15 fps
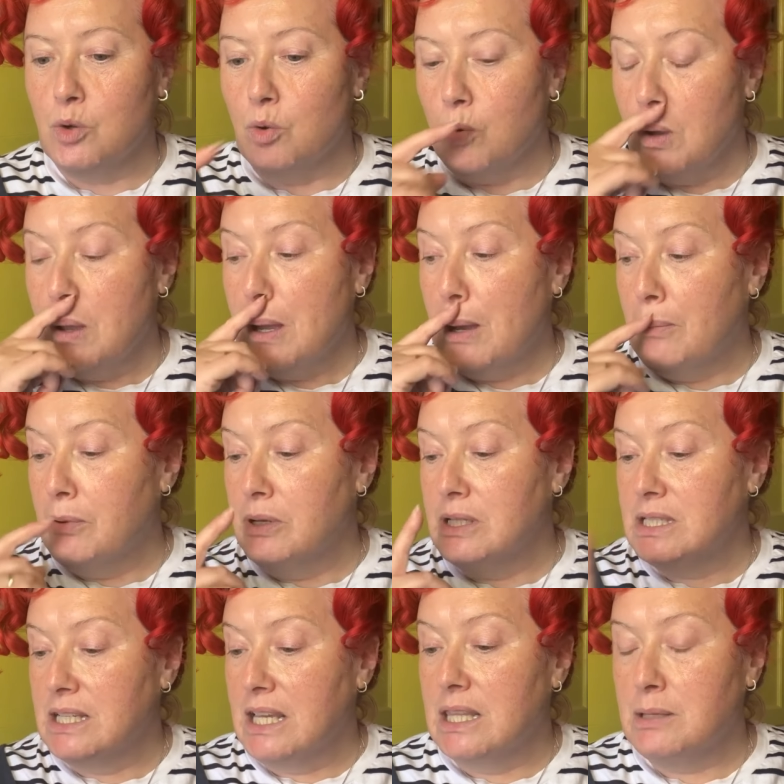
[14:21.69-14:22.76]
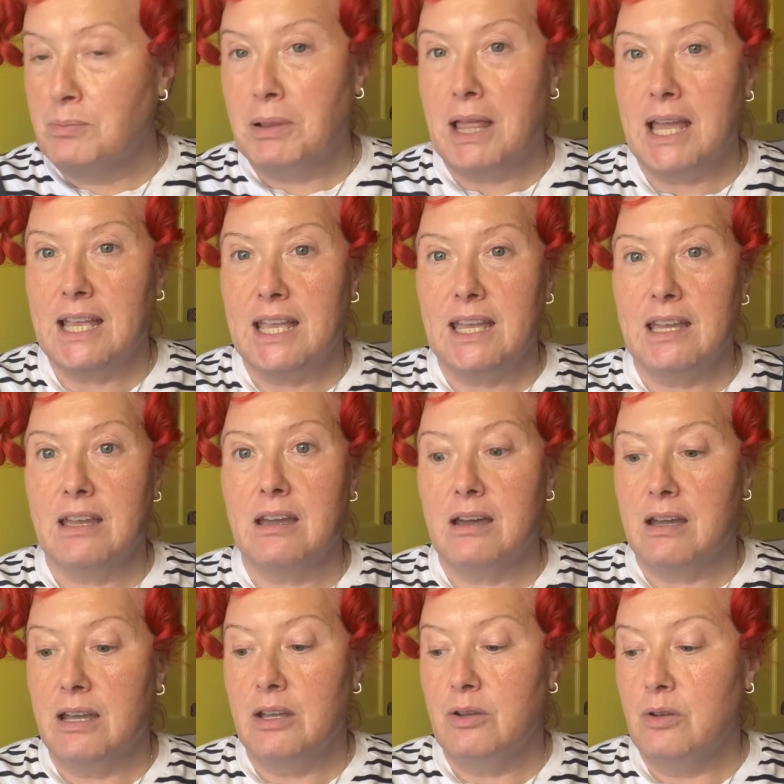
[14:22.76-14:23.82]
So I want to get the
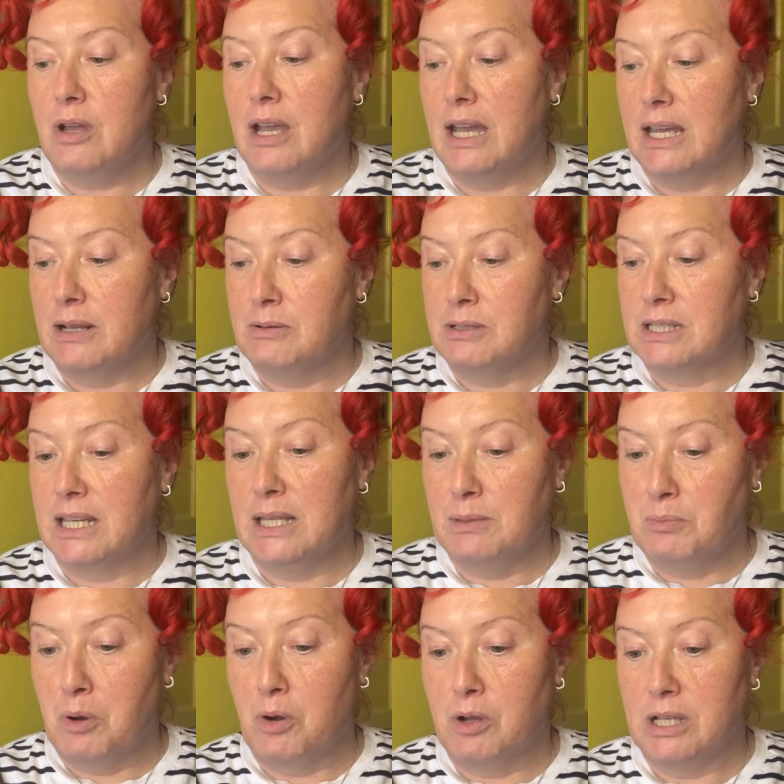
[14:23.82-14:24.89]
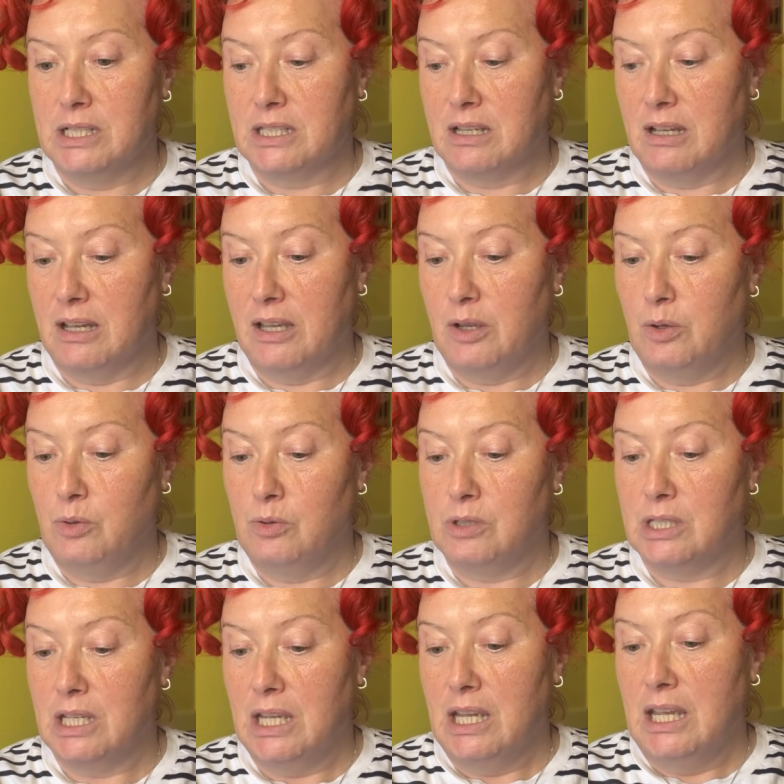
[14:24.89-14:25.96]
placket cut out, and I want to get the pockets cut
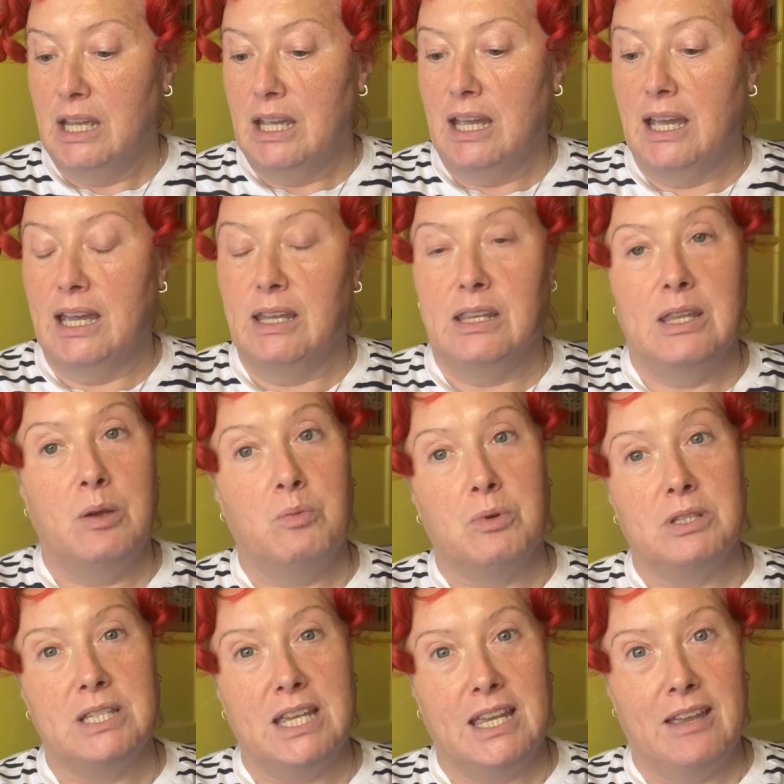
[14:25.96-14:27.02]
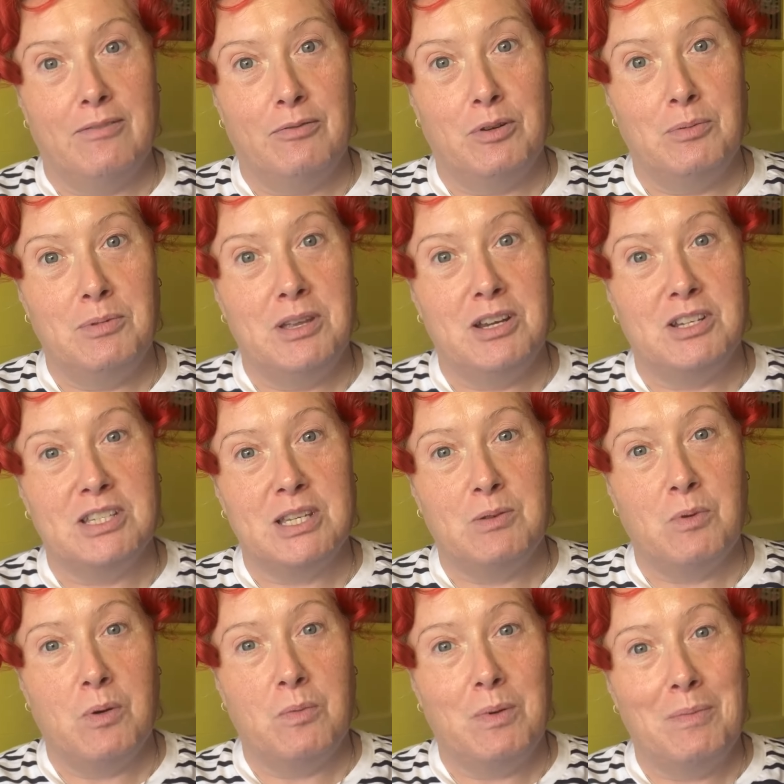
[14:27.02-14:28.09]
out, and then we'll take it from there
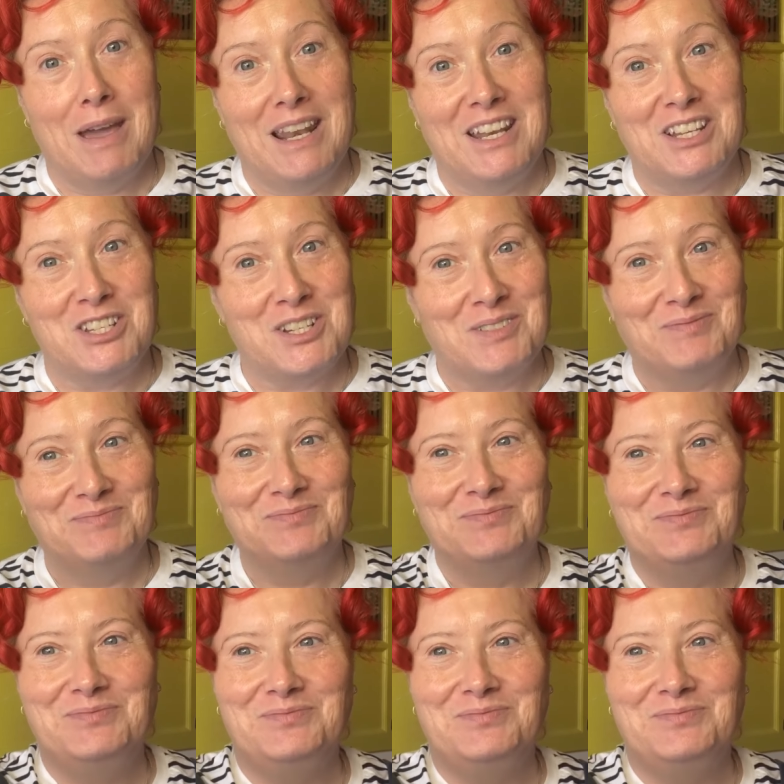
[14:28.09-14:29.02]
and see what we manage.